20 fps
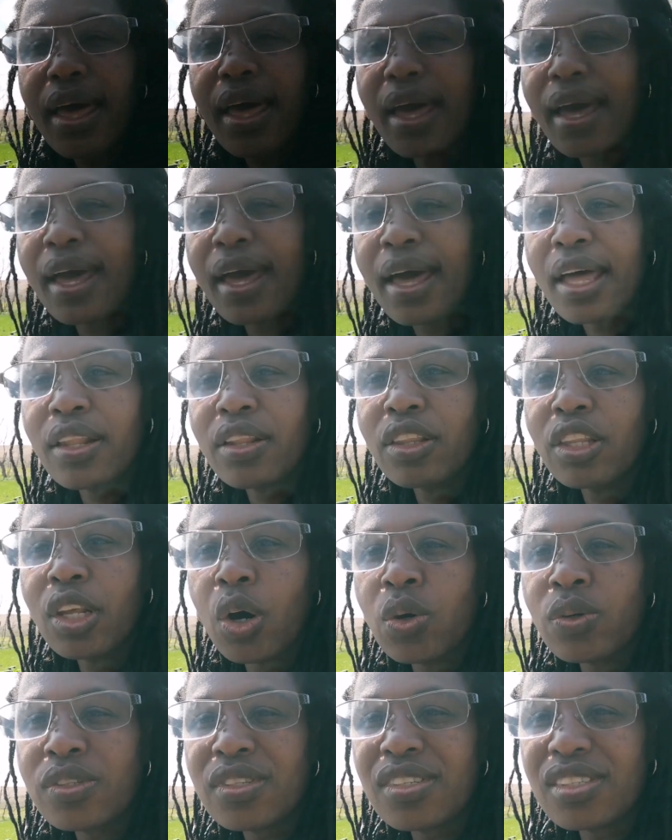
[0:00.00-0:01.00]
and
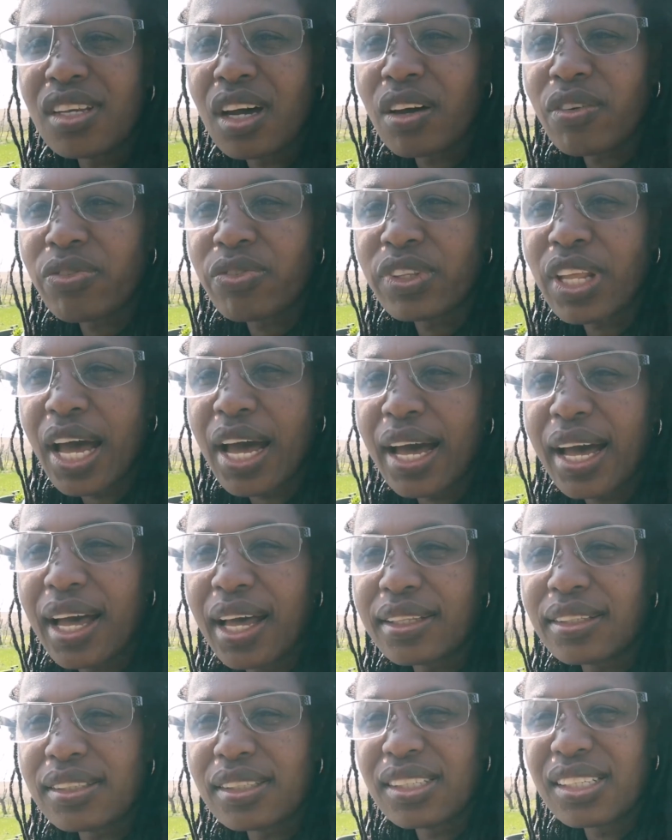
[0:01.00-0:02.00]
those stuff
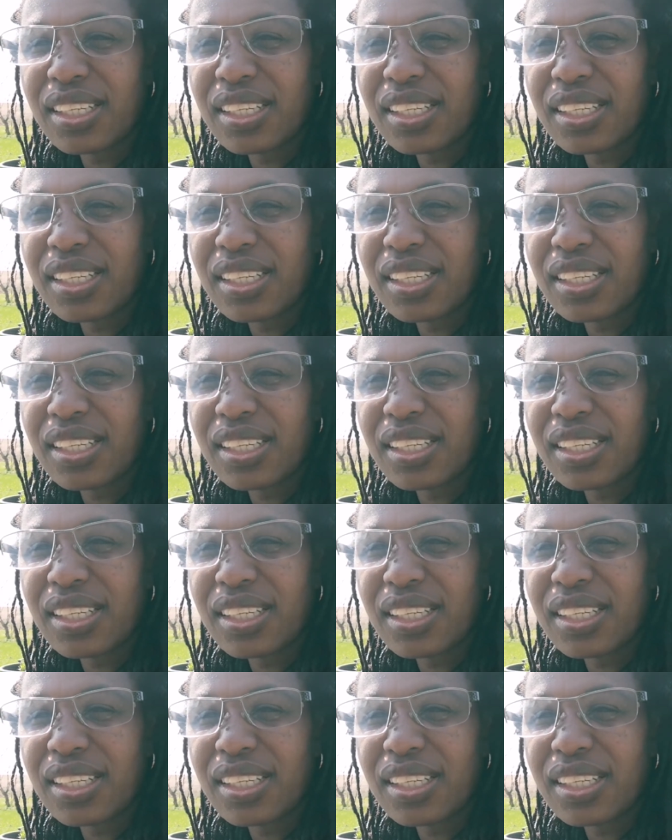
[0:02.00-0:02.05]
that